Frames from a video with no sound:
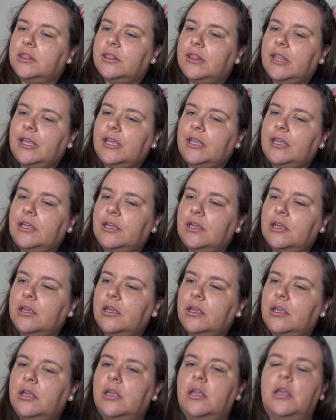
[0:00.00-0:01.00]
they
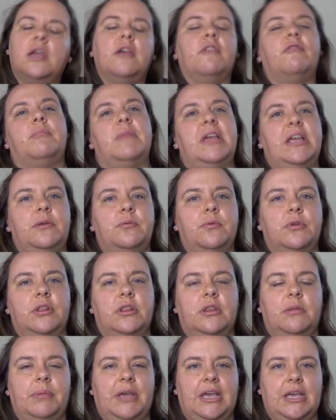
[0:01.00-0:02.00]
have made one
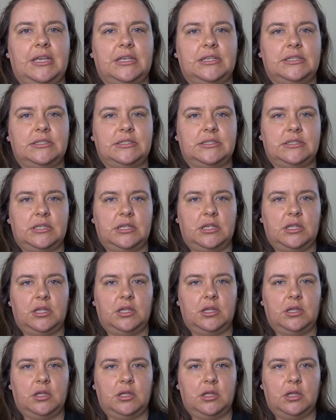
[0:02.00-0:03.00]
of the bags,
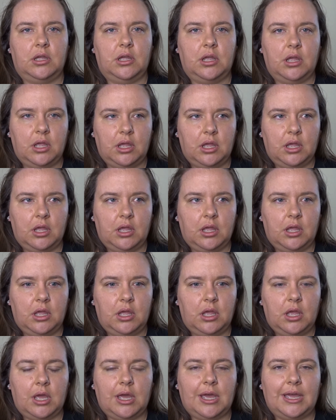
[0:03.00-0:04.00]

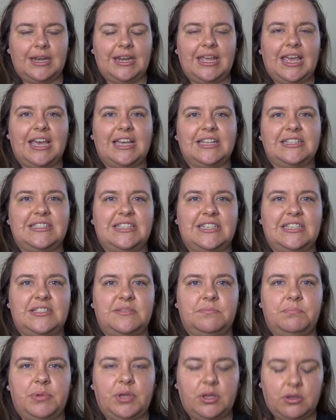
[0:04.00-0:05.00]
and it has
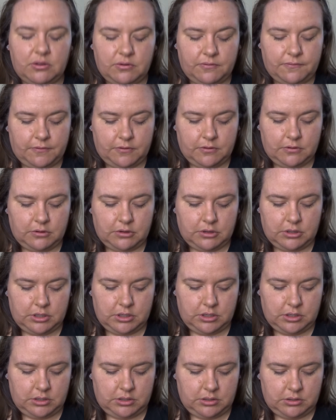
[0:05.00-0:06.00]
this beautiful
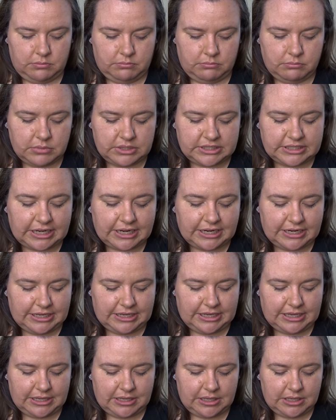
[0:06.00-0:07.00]

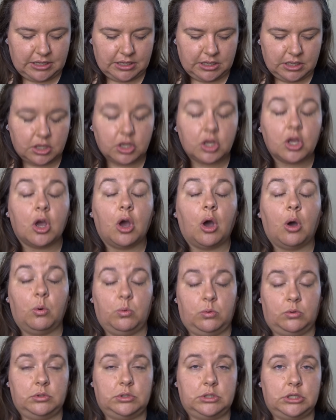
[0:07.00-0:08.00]
metallic
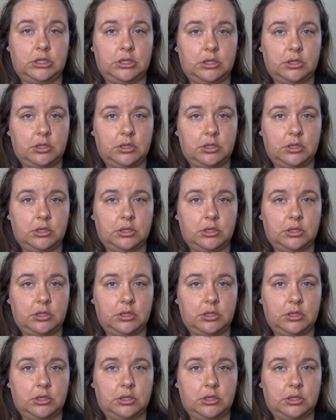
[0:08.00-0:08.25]
gold